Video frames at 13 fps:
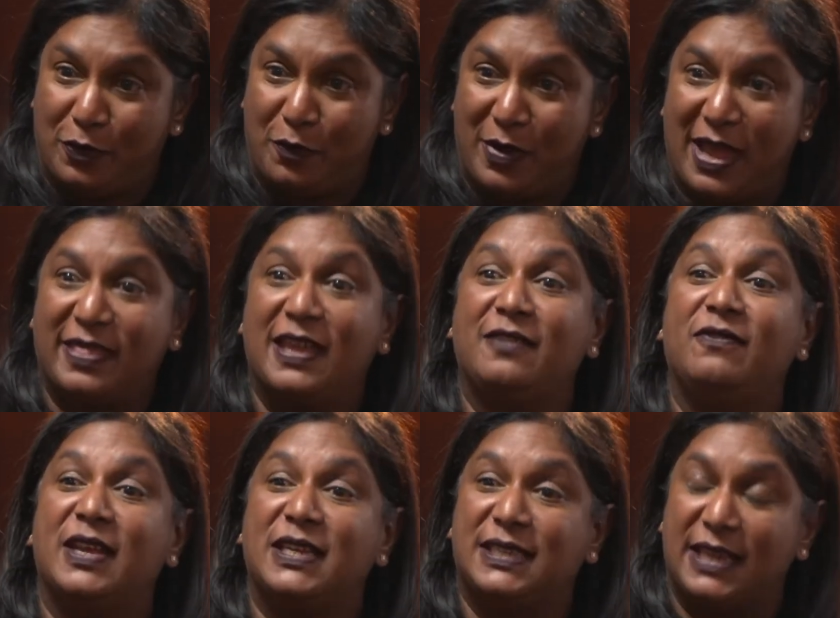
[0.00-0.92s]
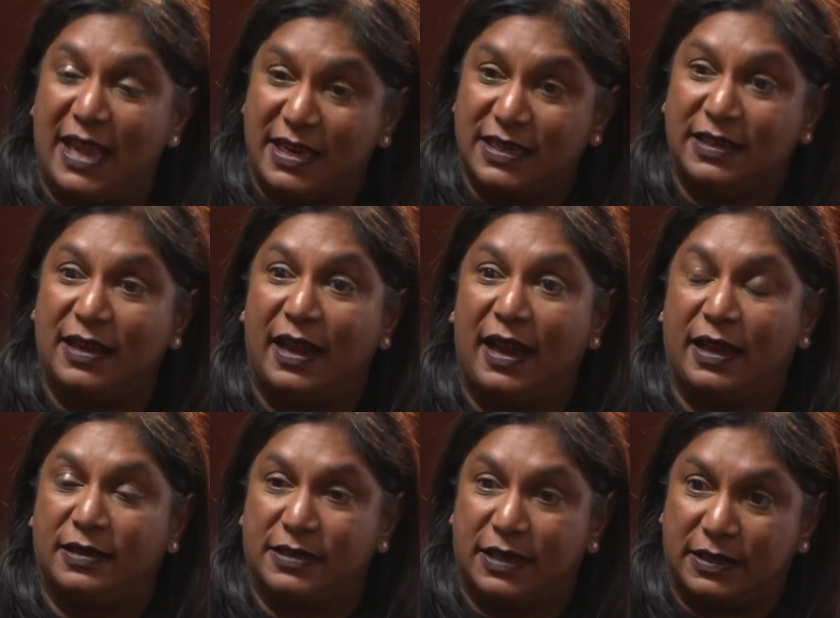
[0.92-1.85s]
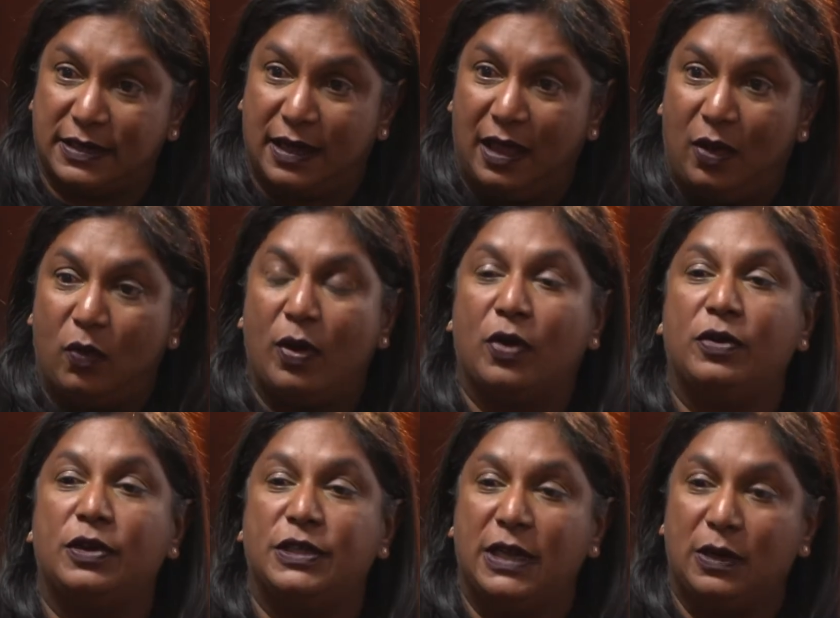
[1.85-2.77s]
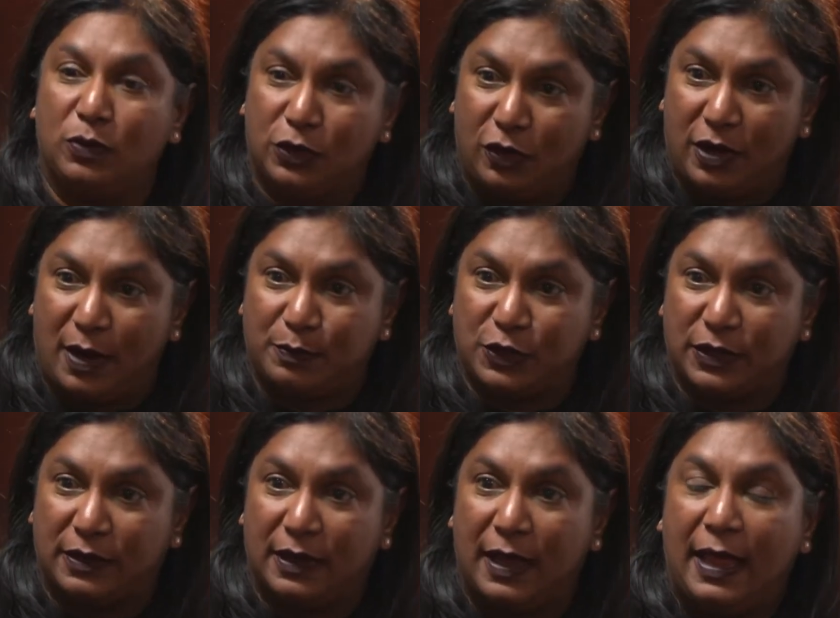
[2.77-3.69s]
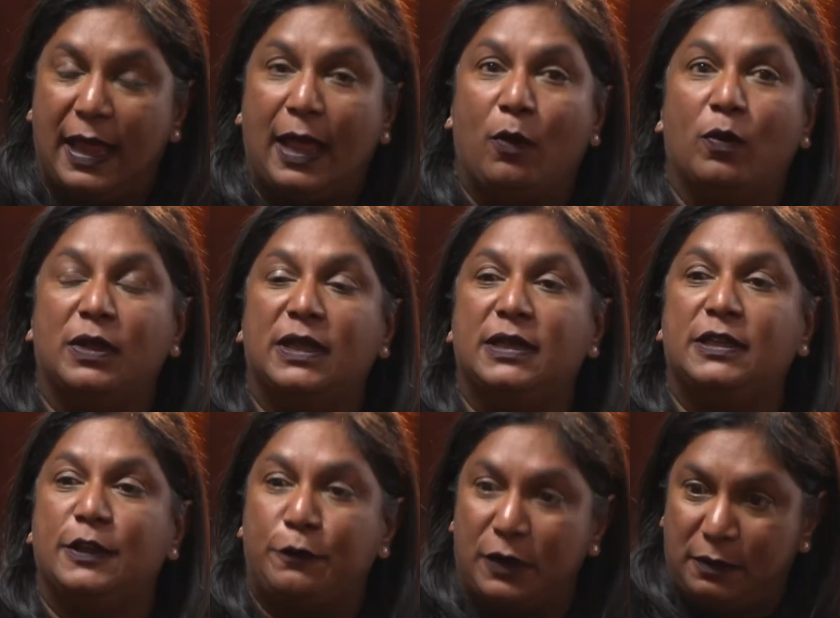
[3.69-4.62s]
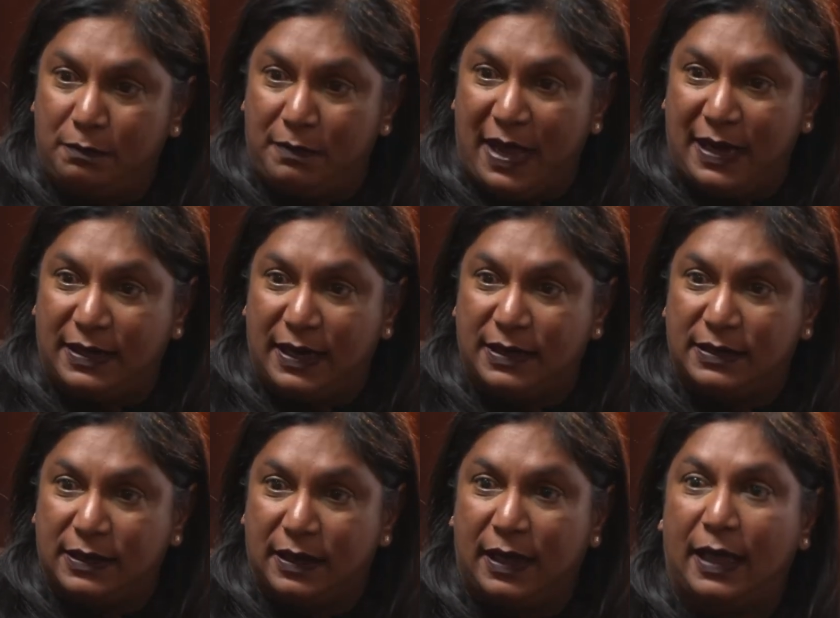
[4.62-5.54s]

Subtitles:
We are the investigating directorate who are going to deal with corruption with a different mandate,